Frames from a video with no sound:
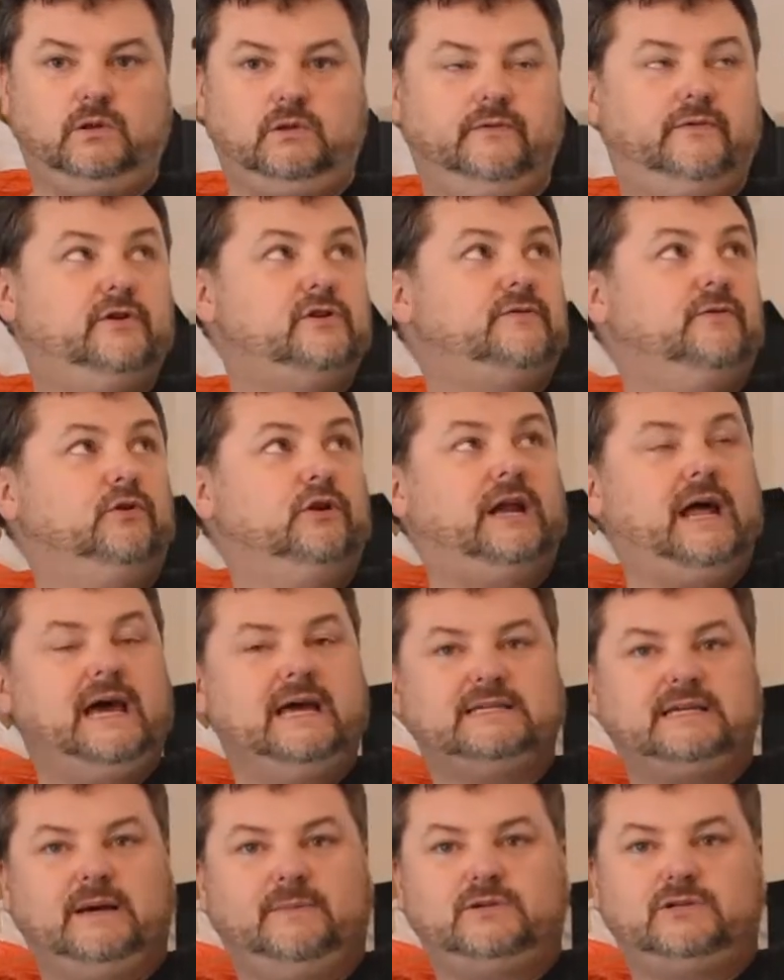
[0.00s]
first of all, it
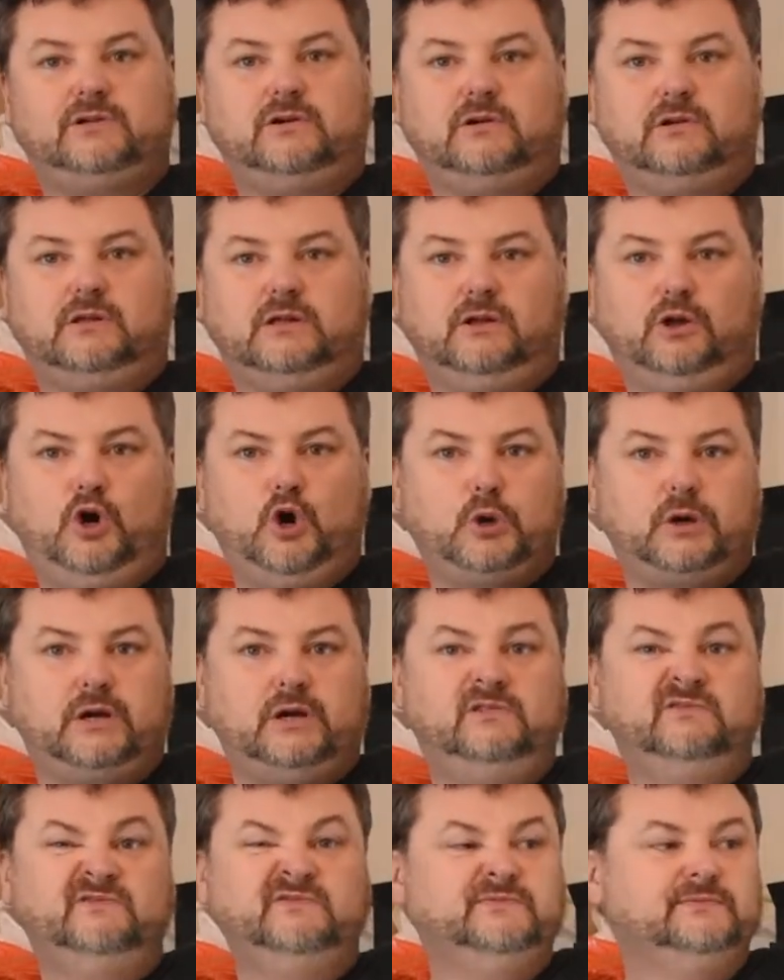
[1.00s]
hangs up, it's got a little hook,
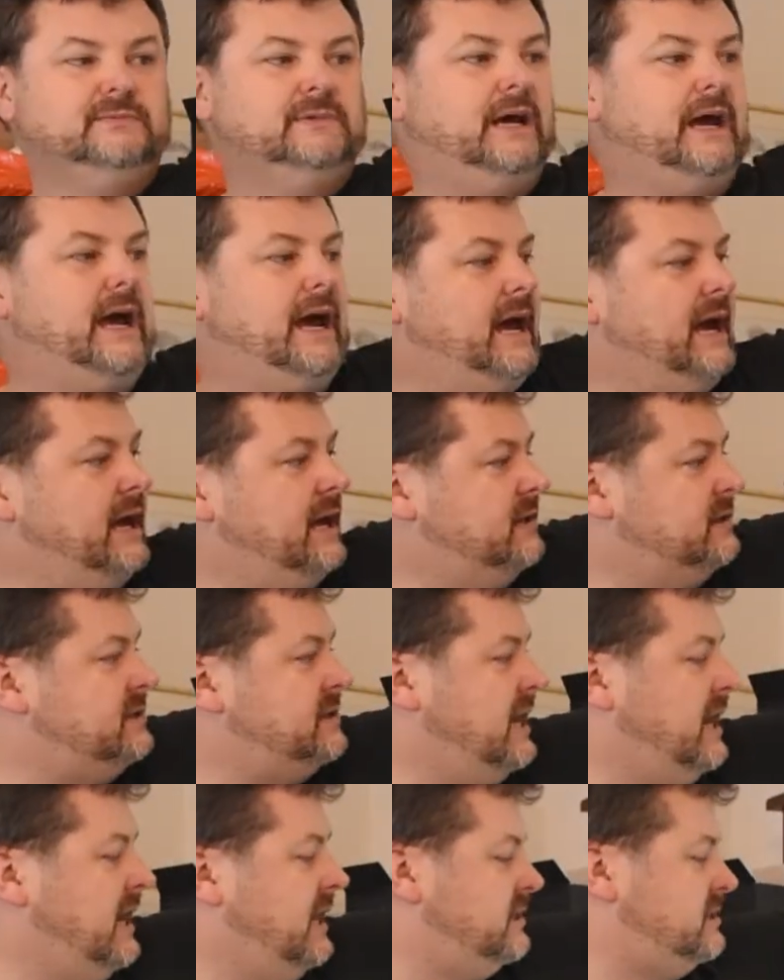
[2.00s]
and
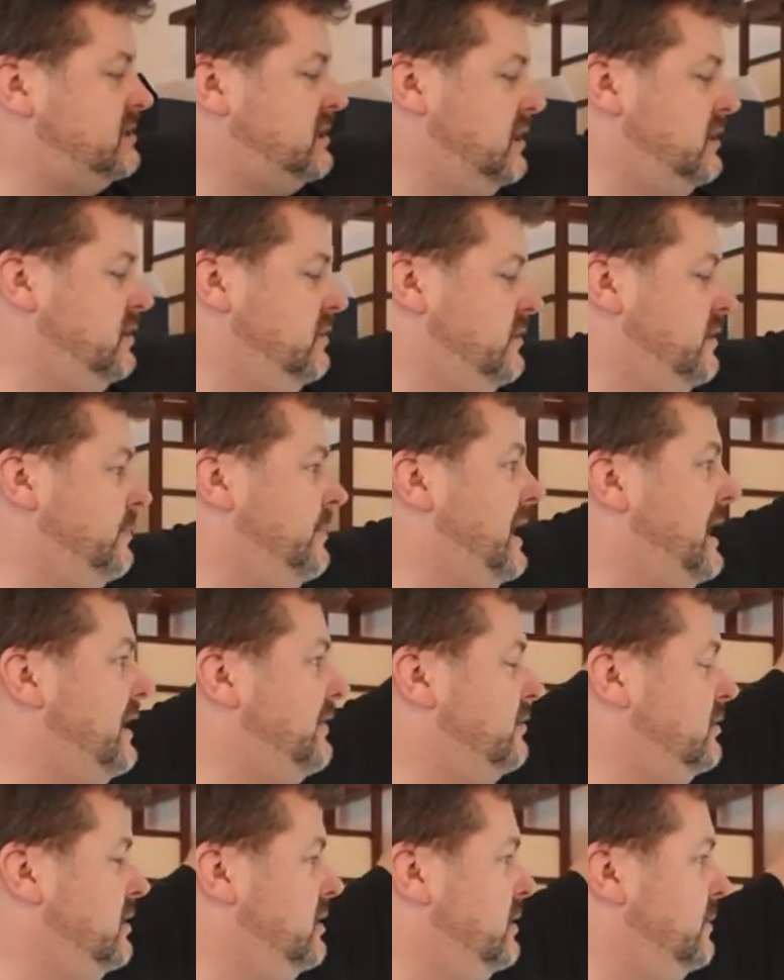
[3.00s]
so you're in the
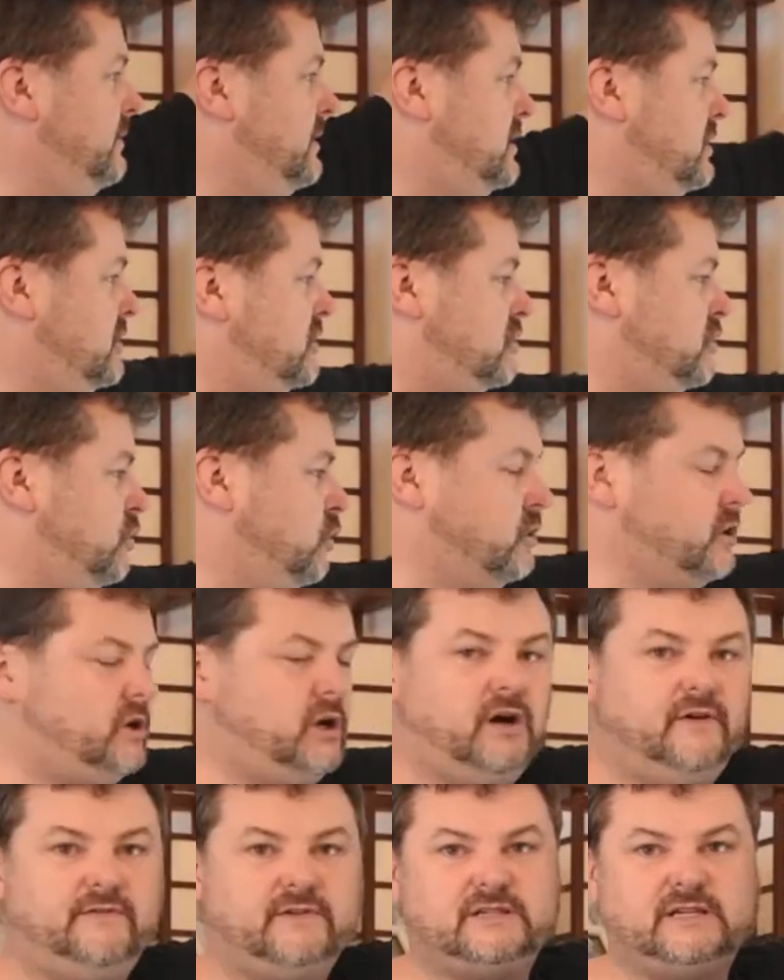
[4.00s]
bathroom and you just hook it
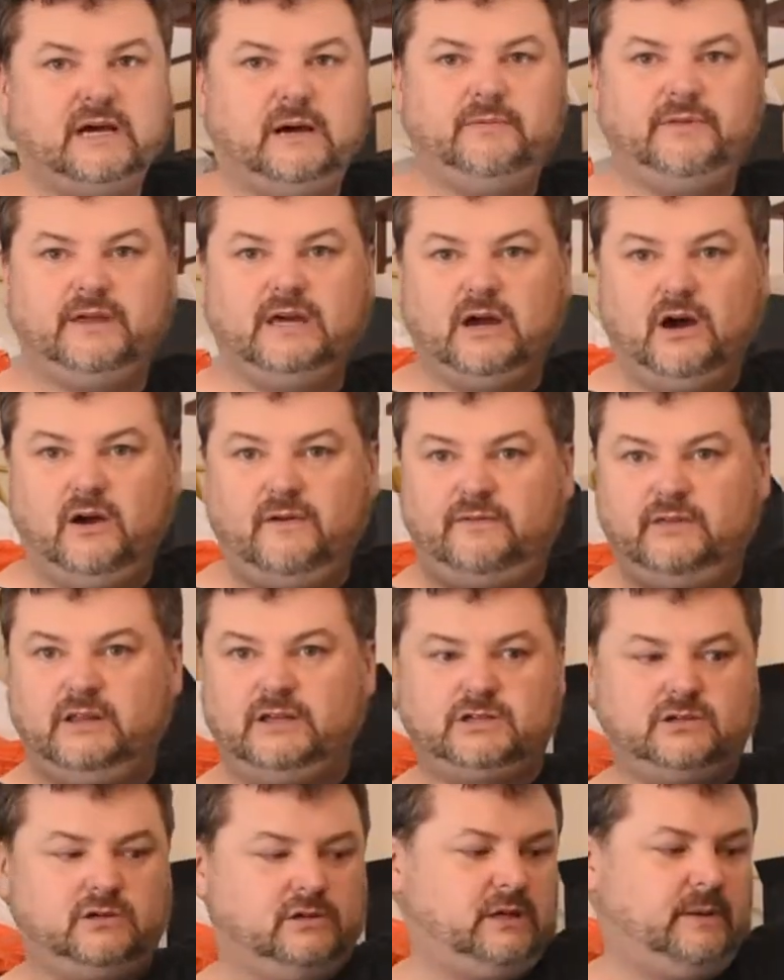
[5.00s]
over something. Hopefully
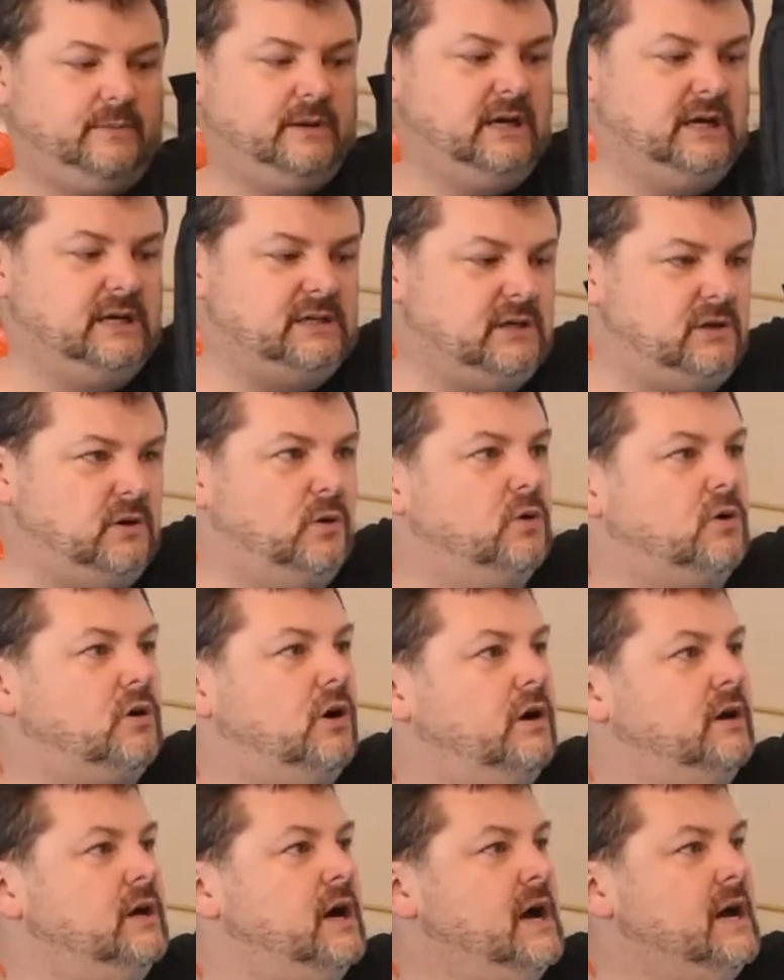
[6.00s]
it's got something easy to hook
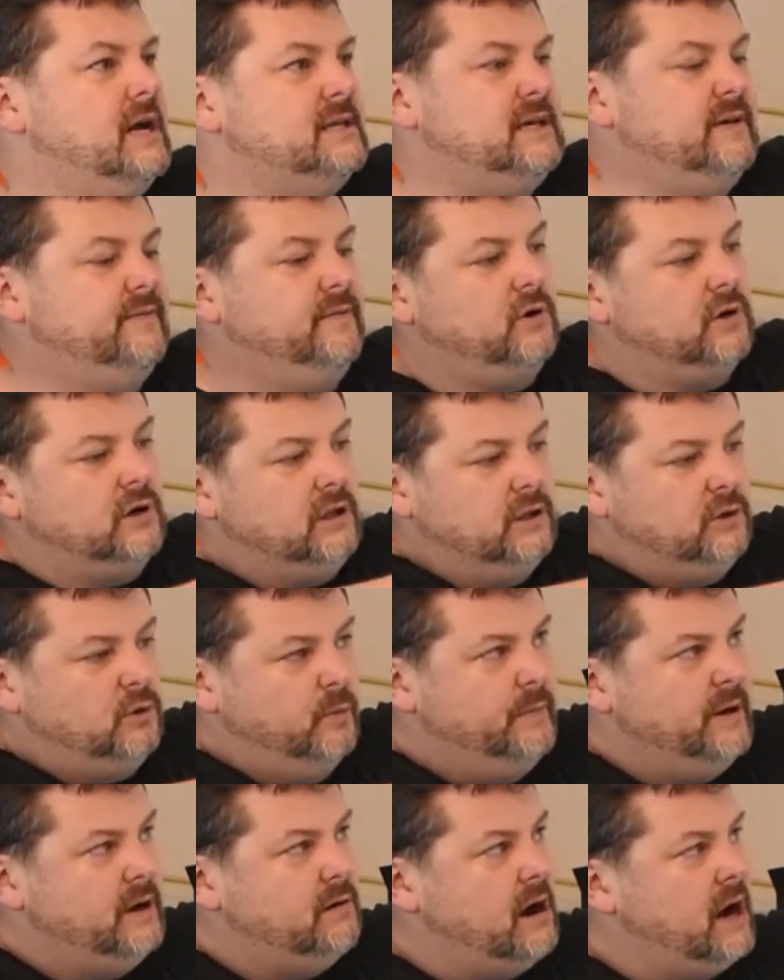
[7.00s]
on. It's even got a little
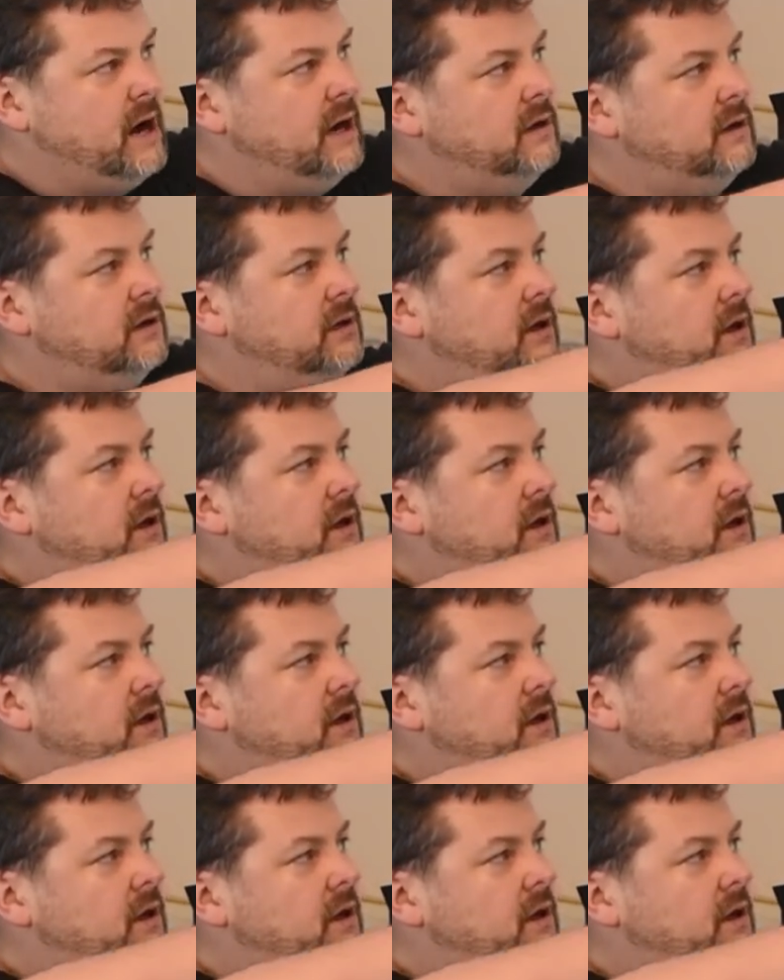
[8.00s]
mirror.